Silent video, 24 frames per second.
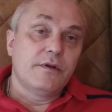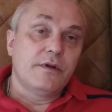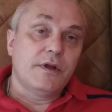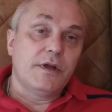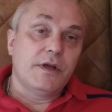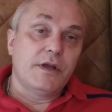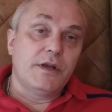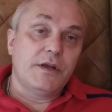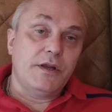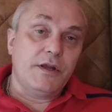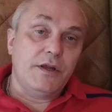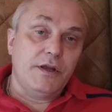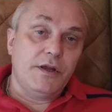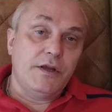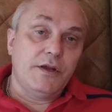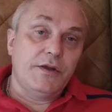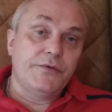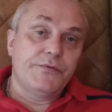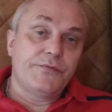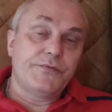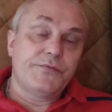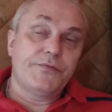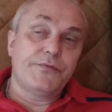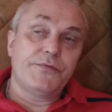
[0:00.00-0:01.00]
And
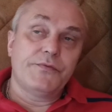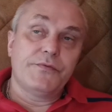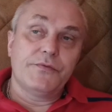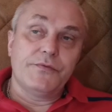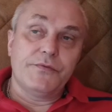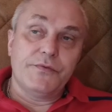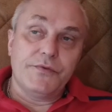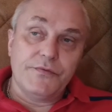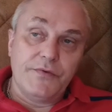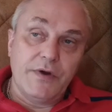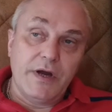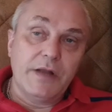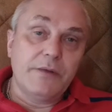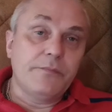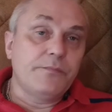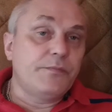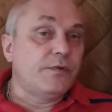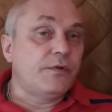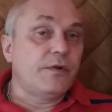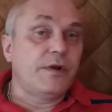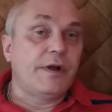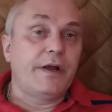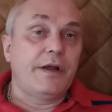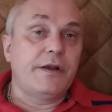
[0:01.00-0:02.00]
if divine
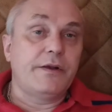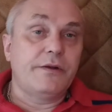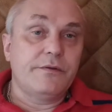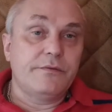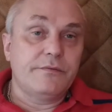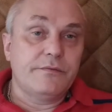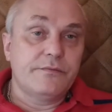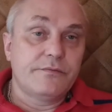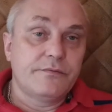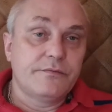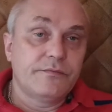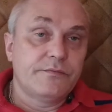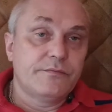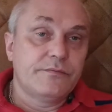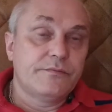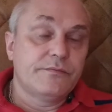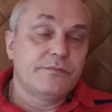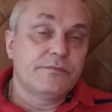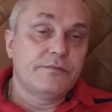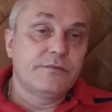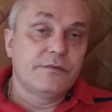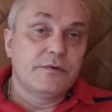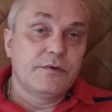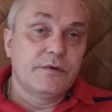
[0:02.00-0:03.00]
plan,
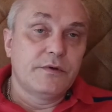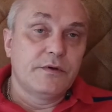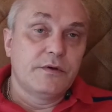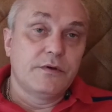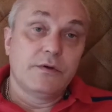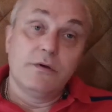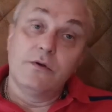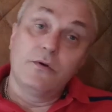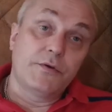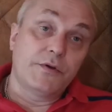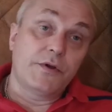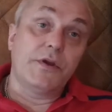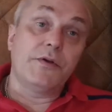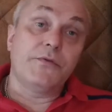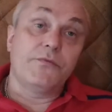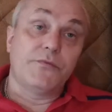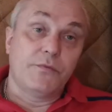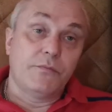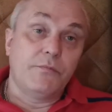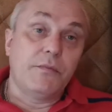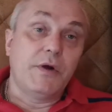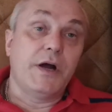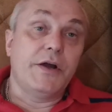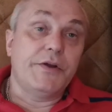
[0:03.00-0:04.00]
okay,
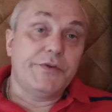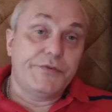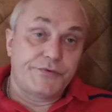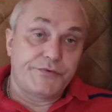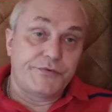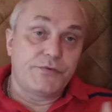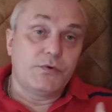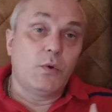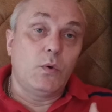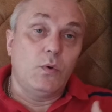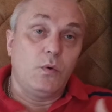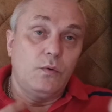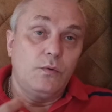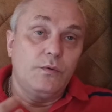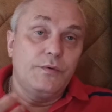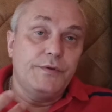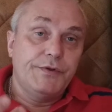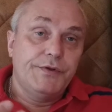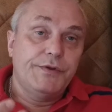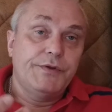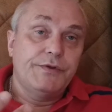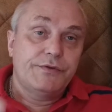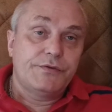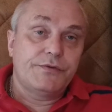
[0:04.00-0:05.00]
for my soul
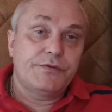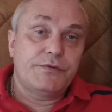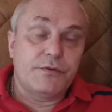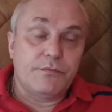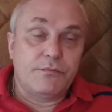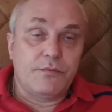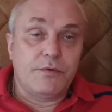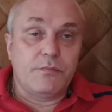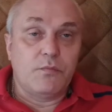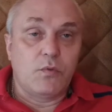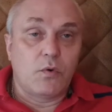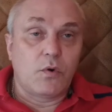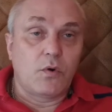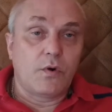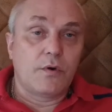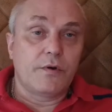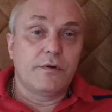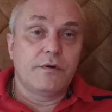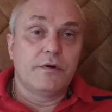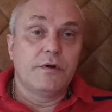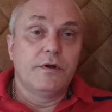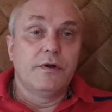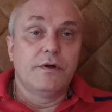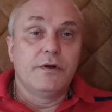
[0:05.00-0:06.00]
is to be
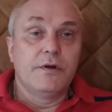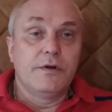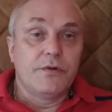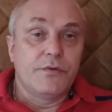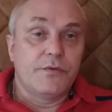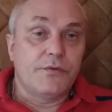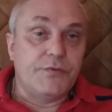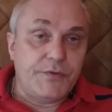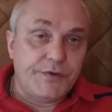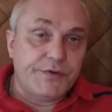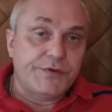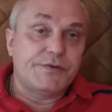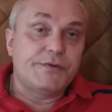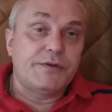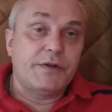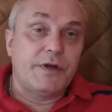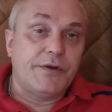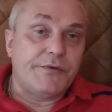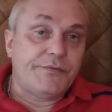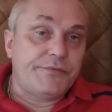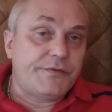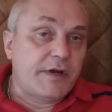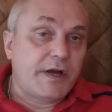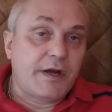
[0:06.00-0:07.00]
born this
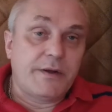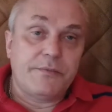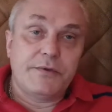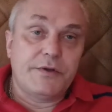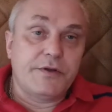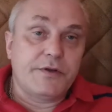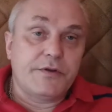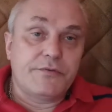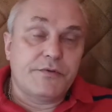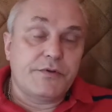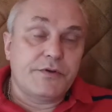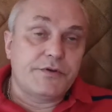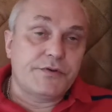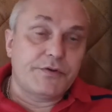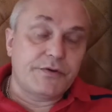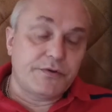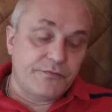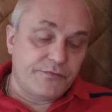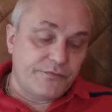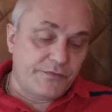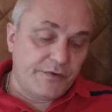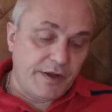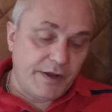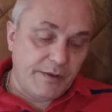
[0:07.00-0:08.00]
lifetime in a
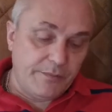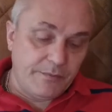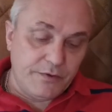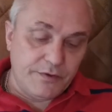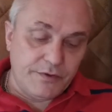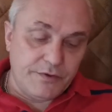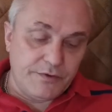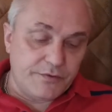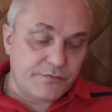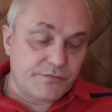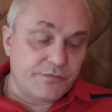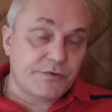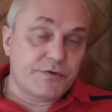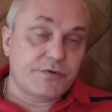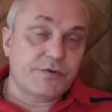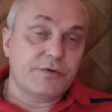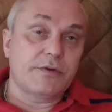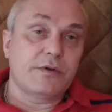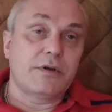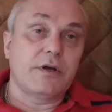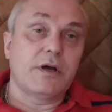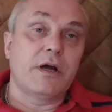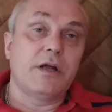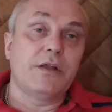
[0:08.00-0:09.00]
Christian family, in a
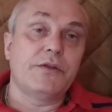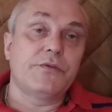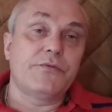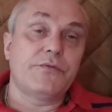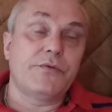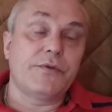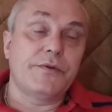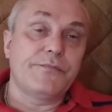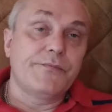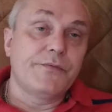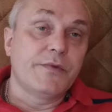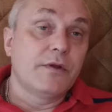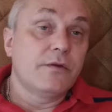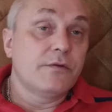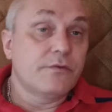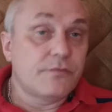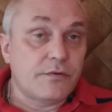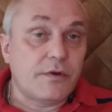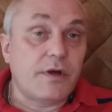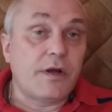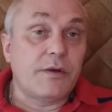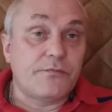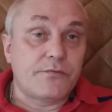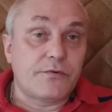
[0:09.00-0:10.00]
Christian country,
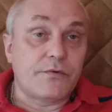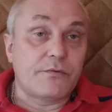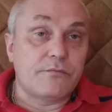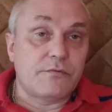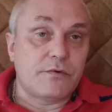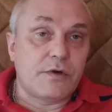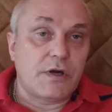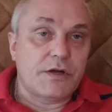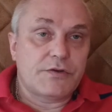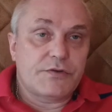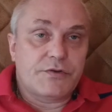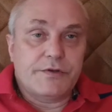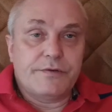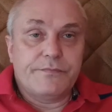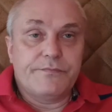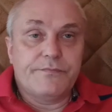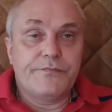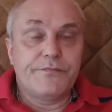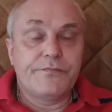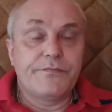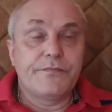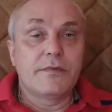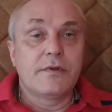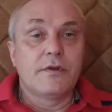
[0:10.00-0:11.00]
so I'm from Russia,
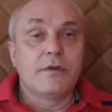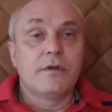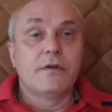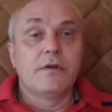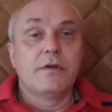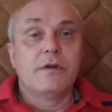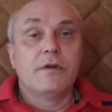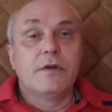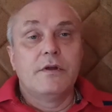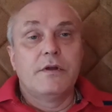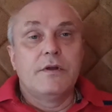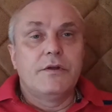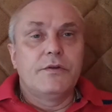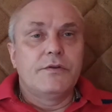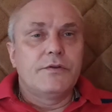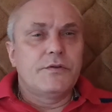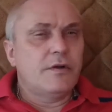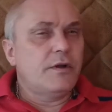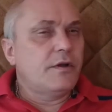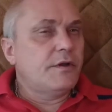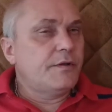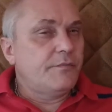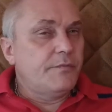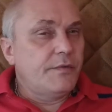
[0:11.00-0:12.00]

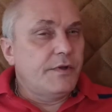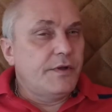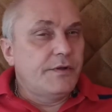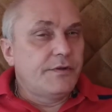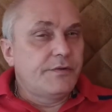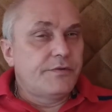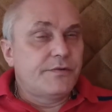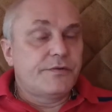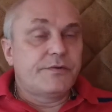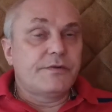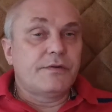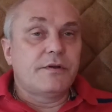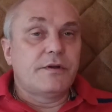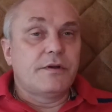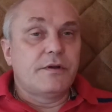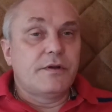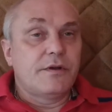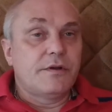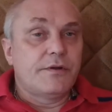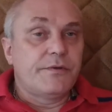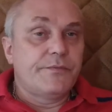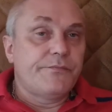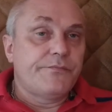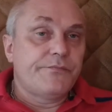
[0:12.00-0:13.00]
so it means
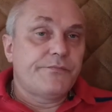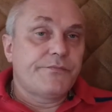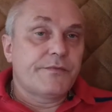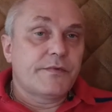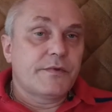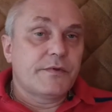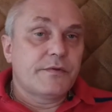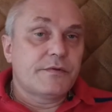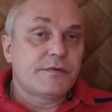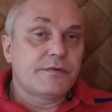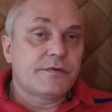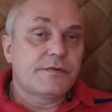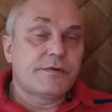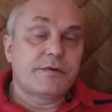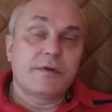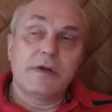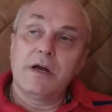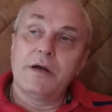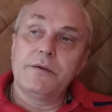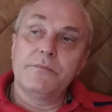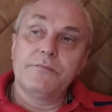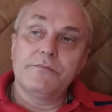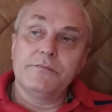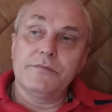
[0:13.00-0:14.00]

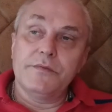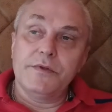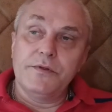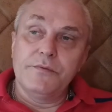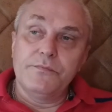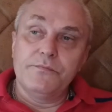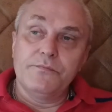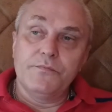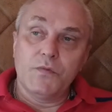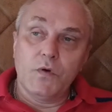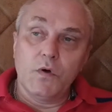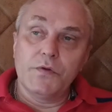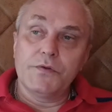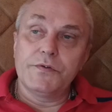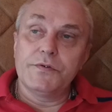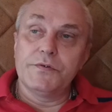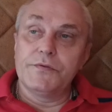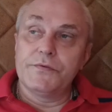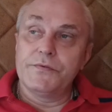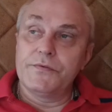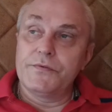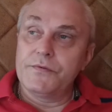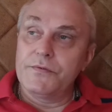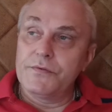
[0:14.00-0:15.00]
some
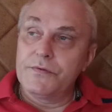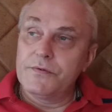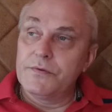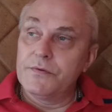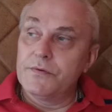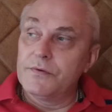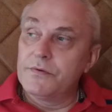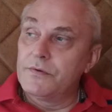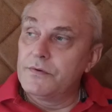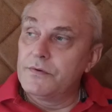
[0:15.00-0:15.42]
important